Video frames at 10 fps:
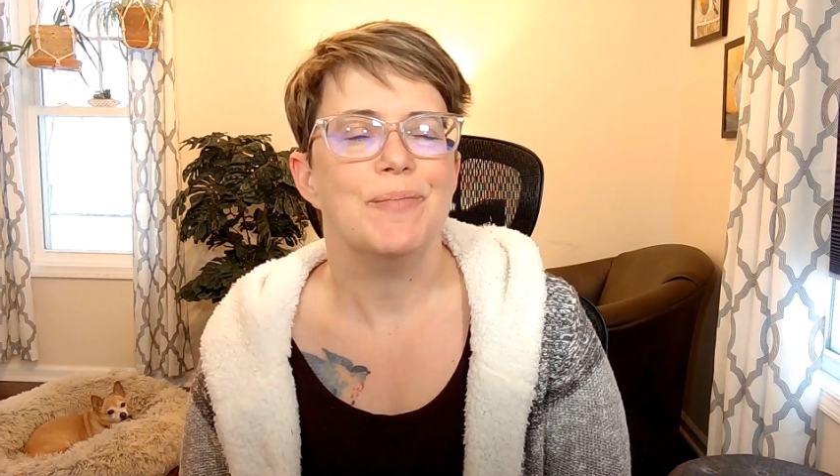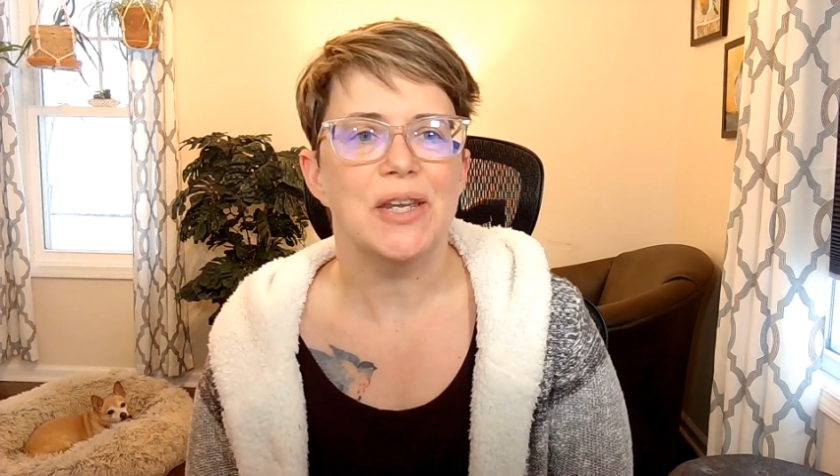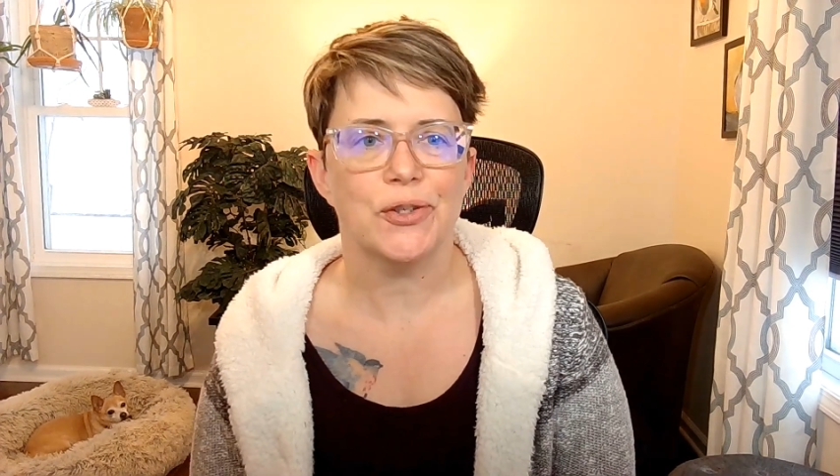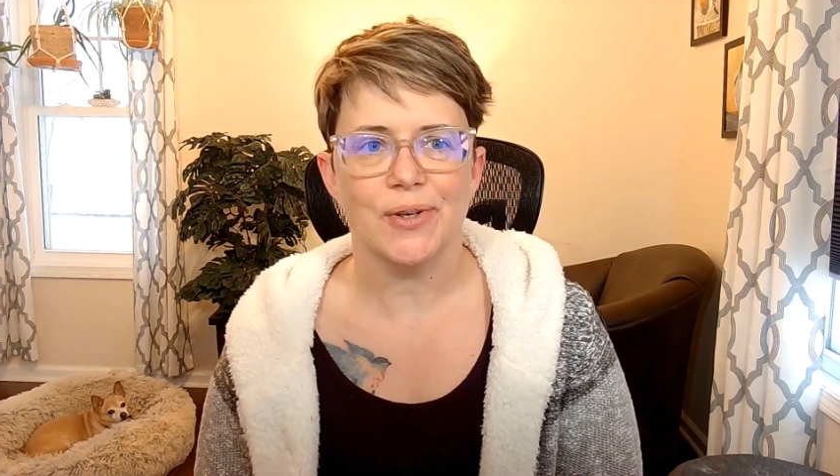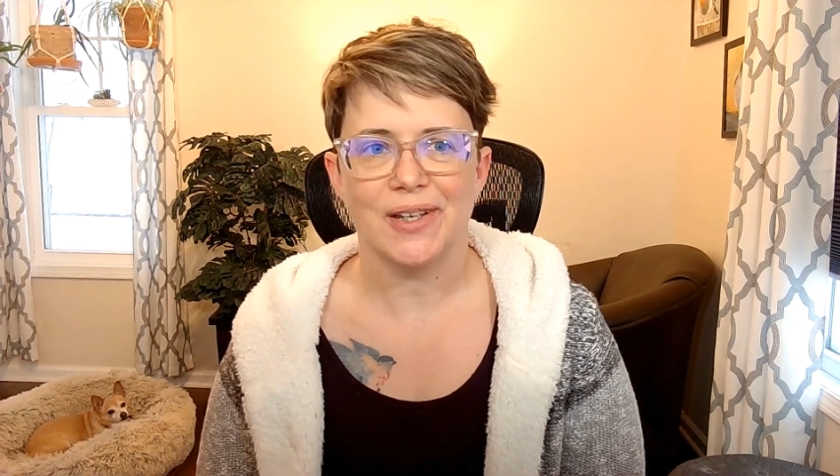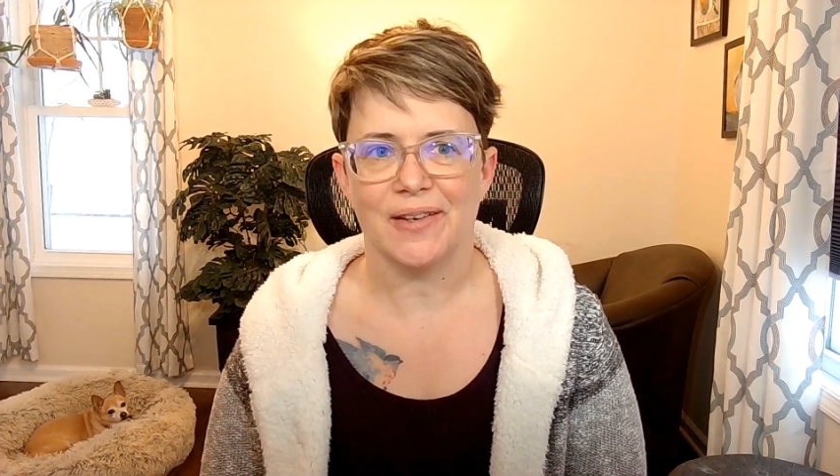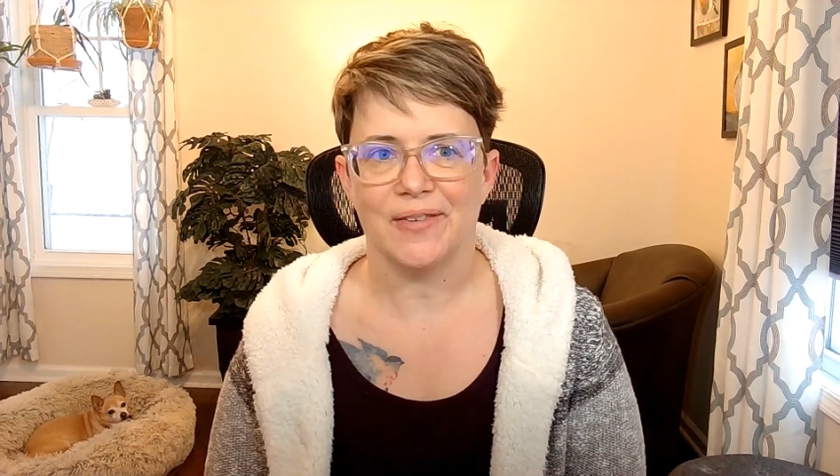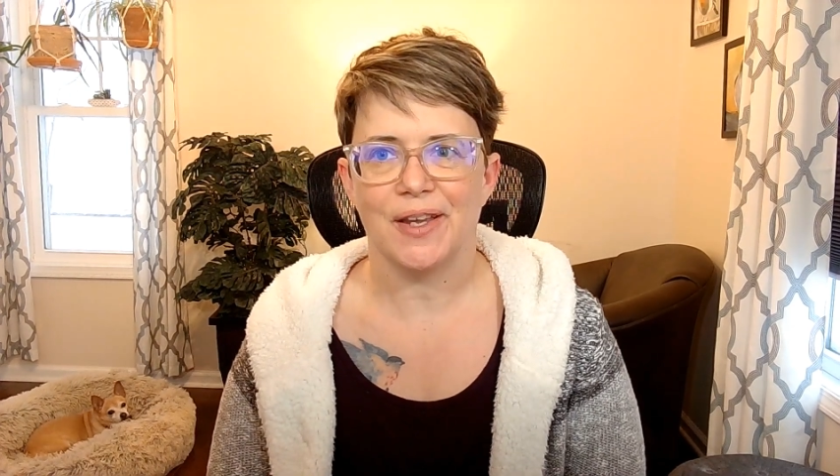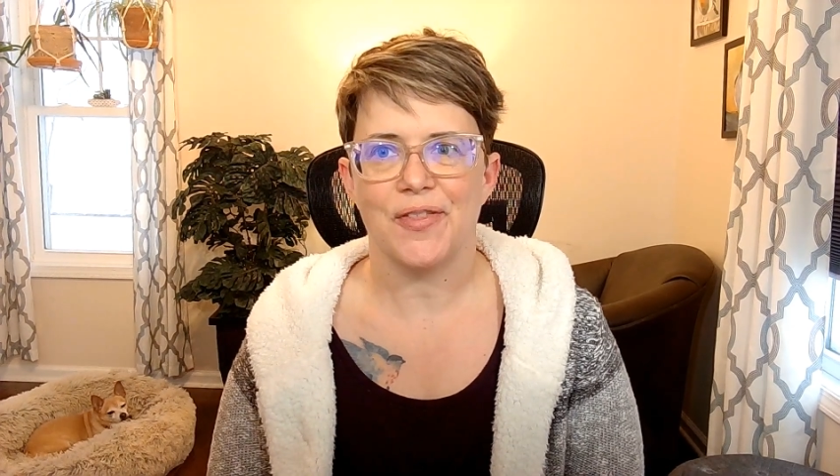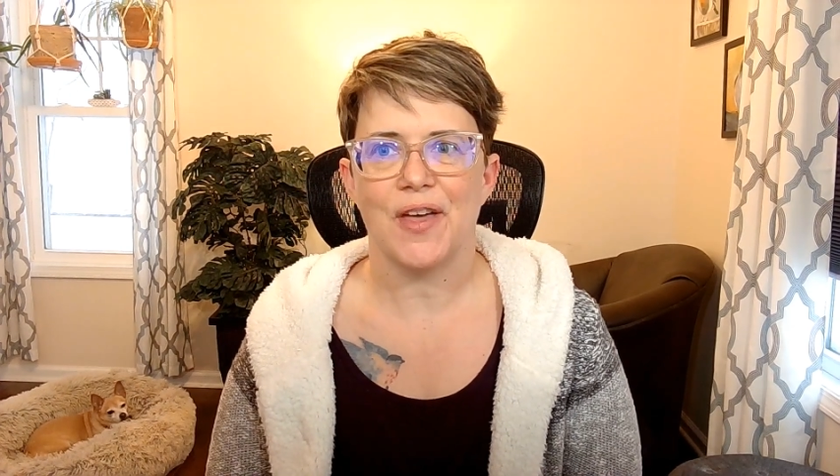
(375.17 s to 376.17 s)
make sure to
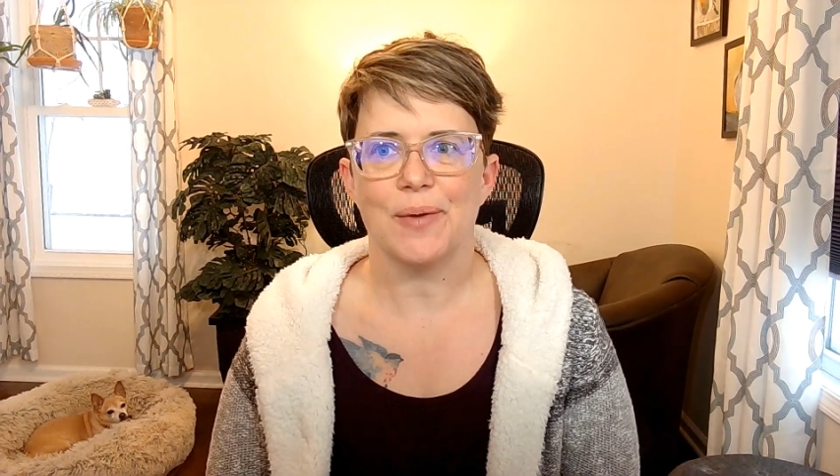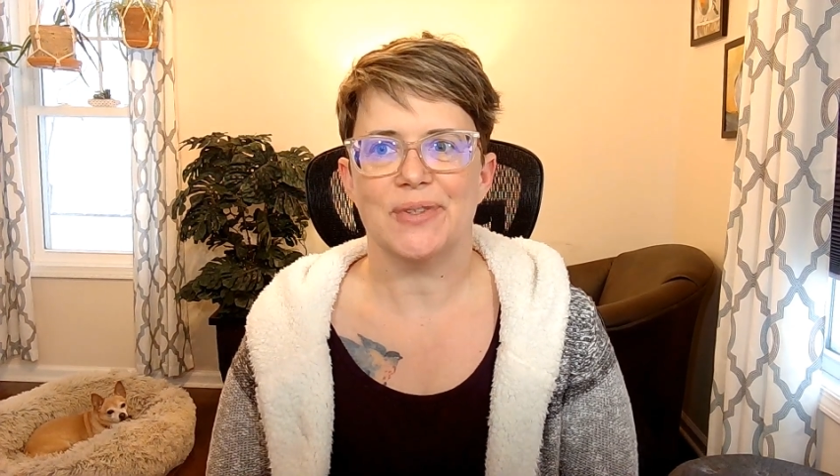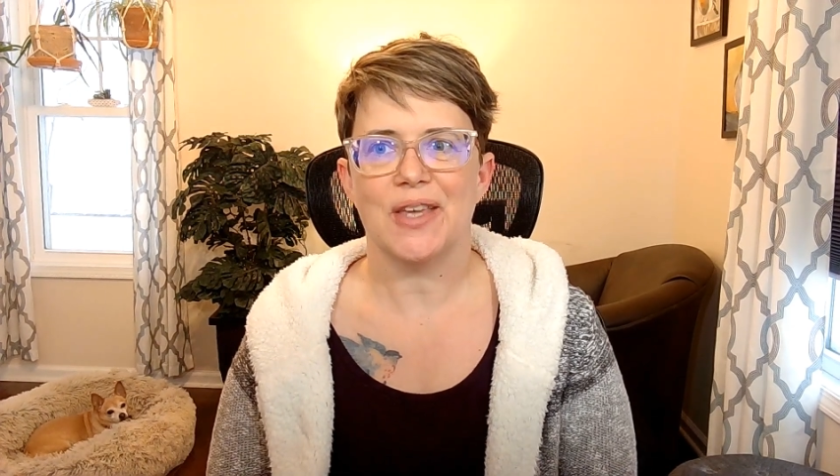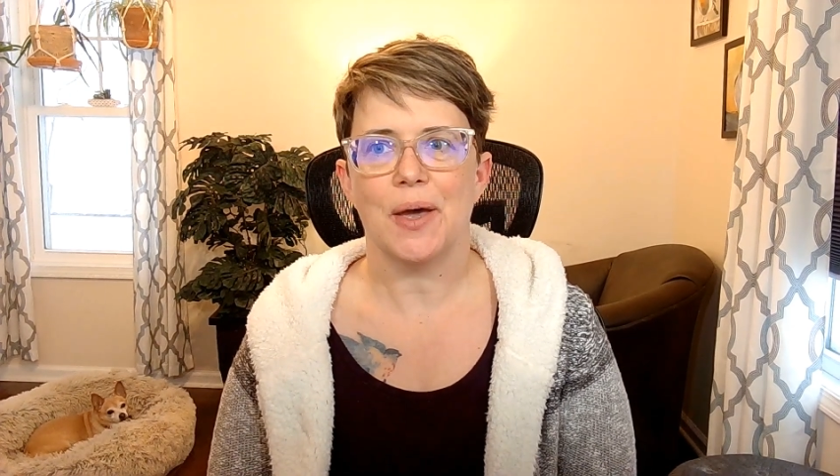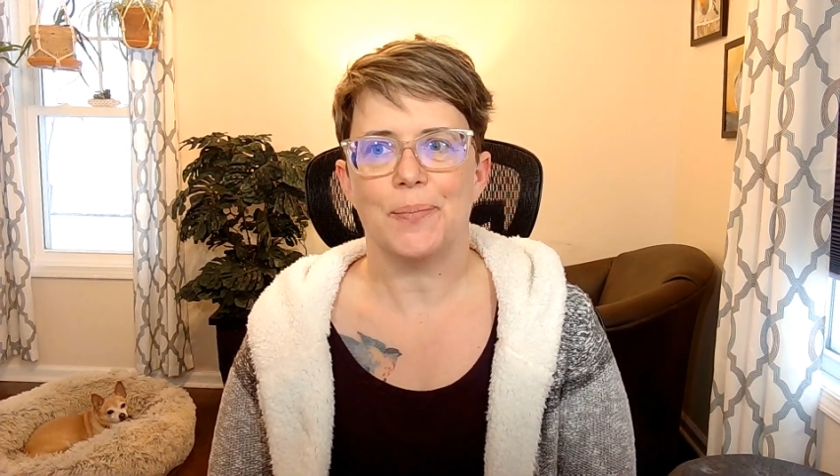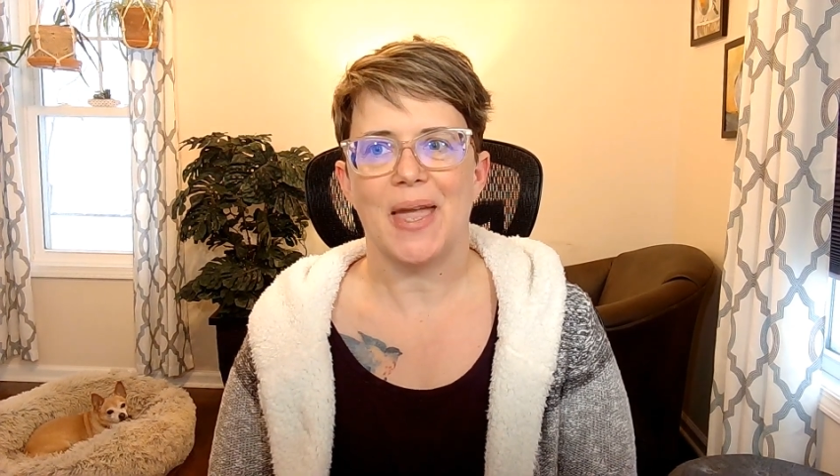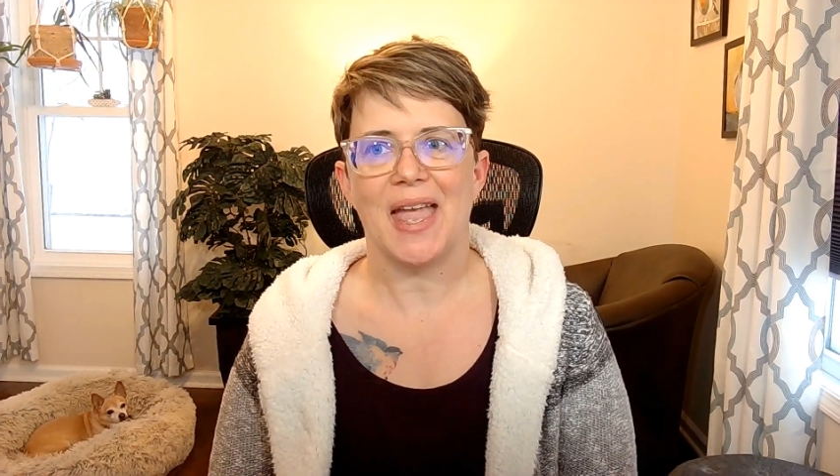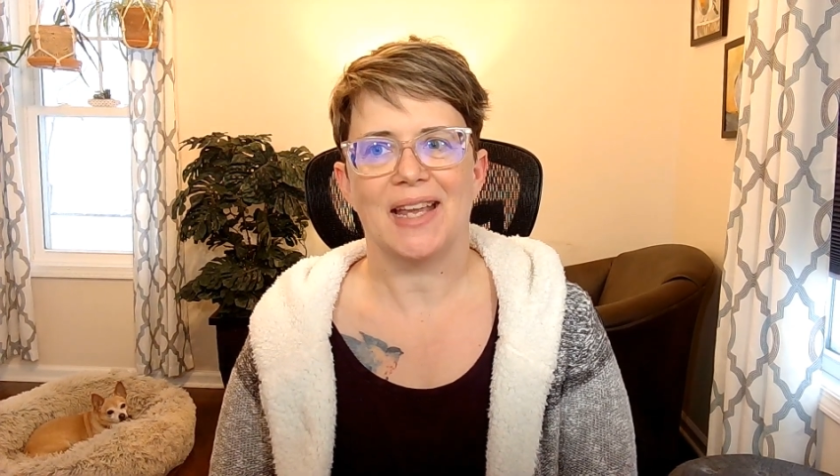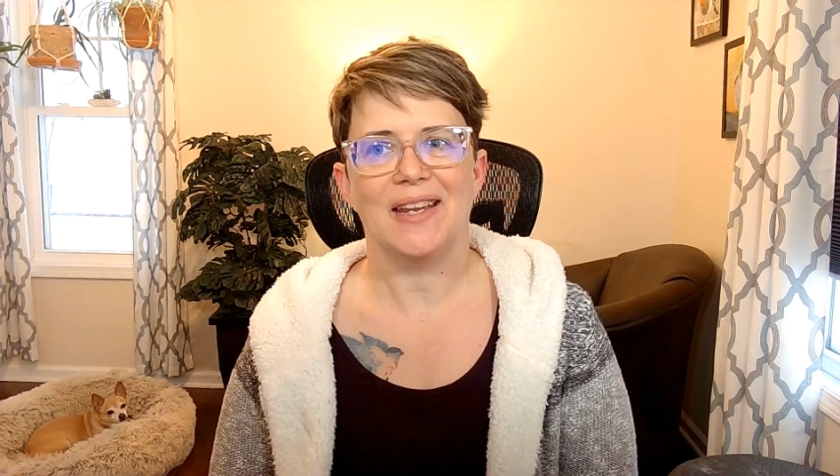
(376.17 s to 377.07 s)
give it a thumbs up.